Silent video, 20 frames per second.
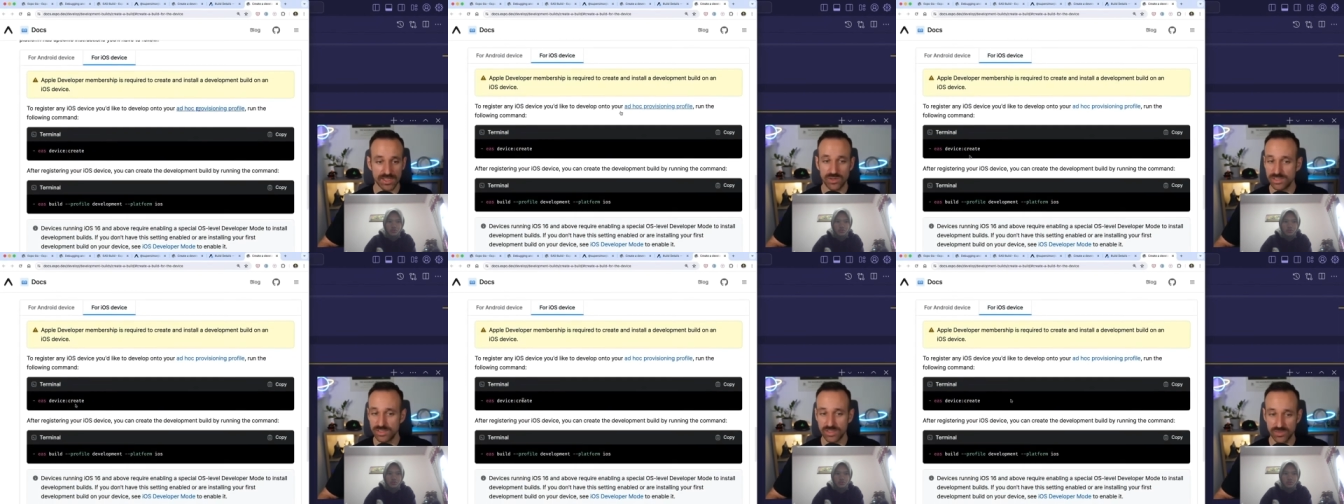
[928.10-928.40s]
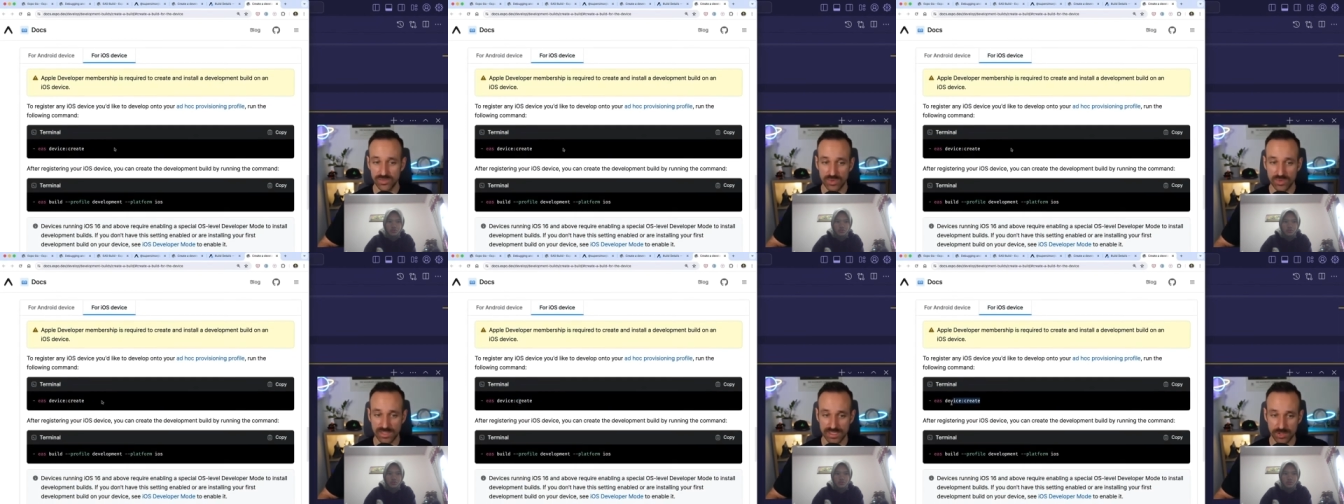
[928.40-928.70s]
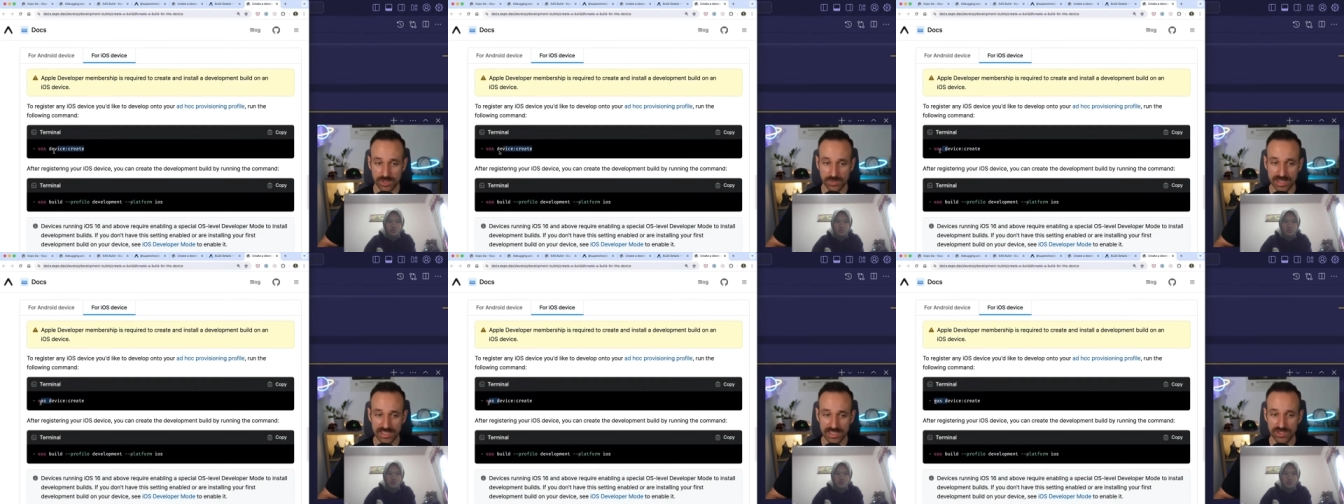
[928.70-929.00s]
you also have to run some
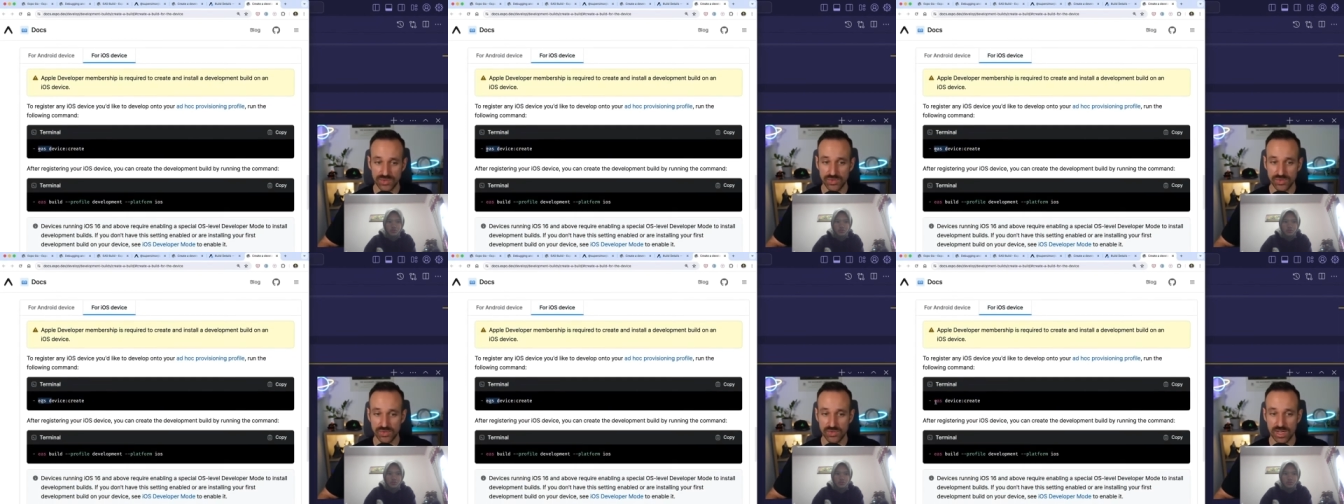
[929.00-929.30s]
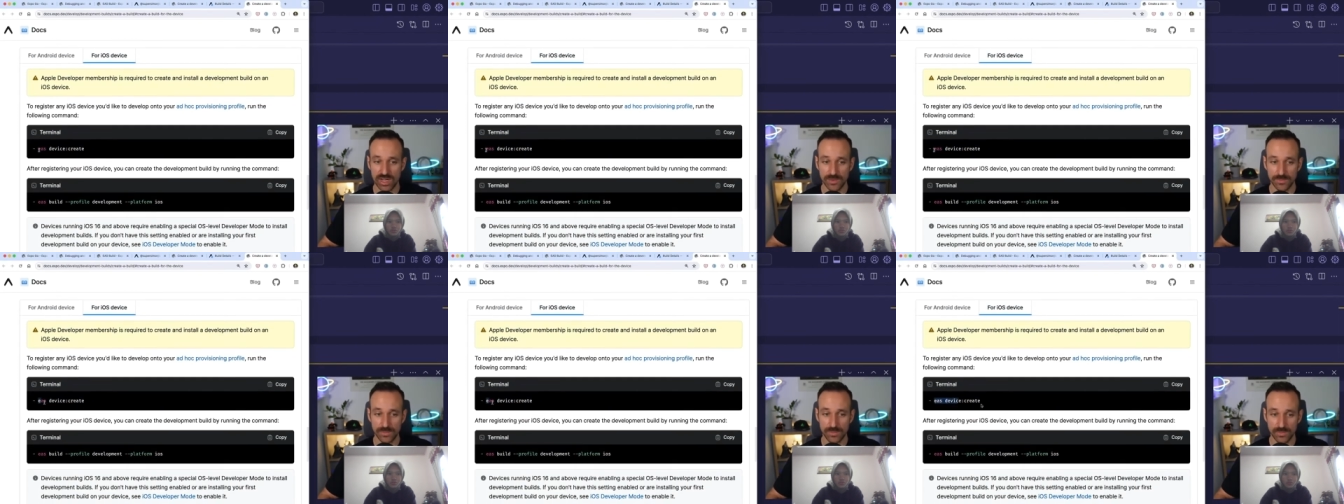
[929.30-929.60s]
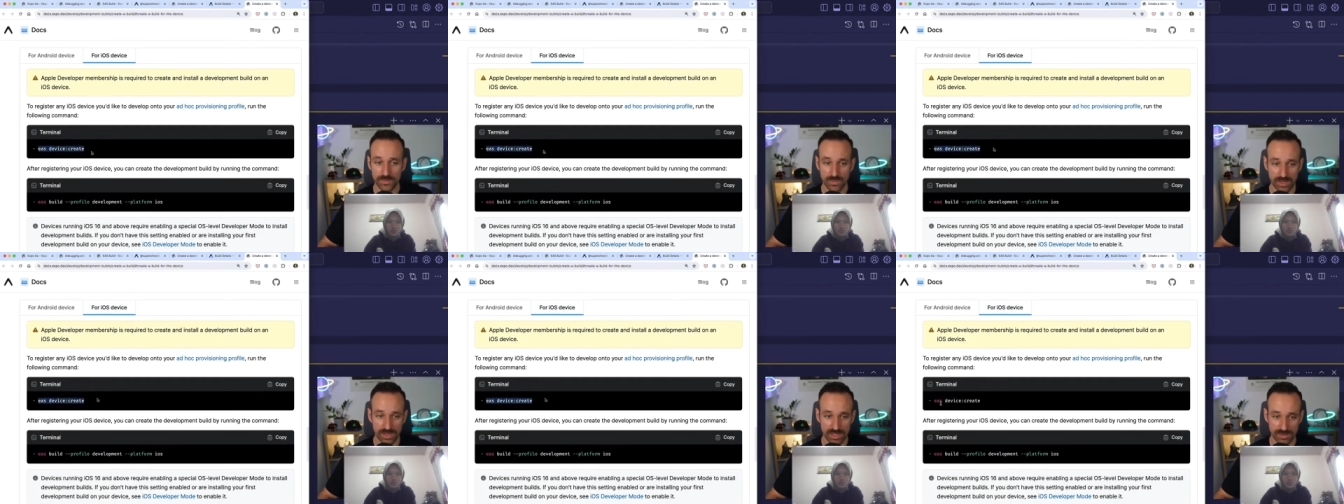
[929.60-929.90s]
commands to
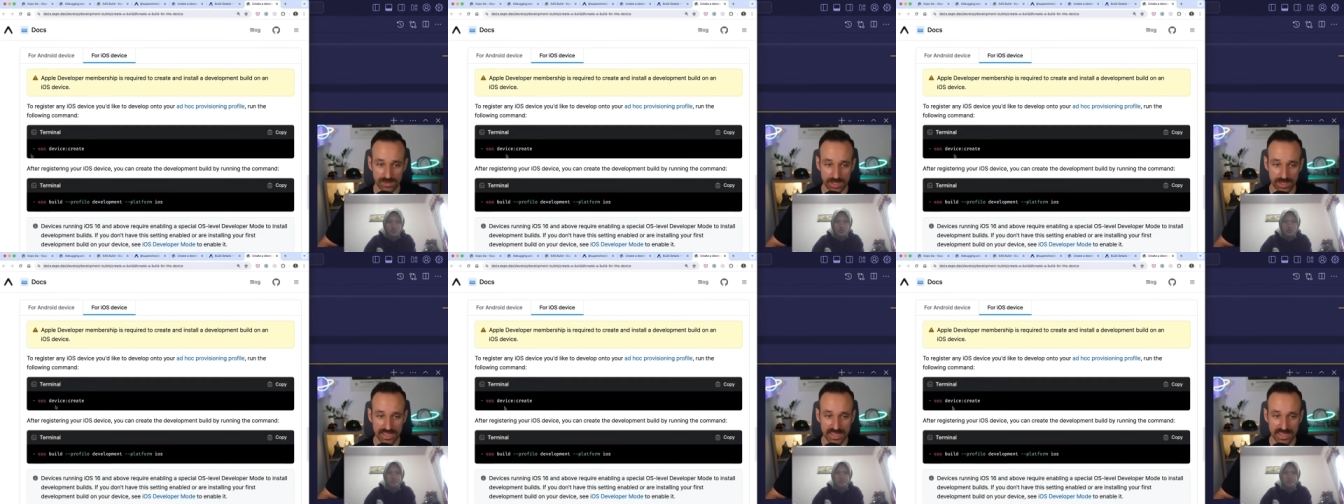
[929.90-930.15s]
run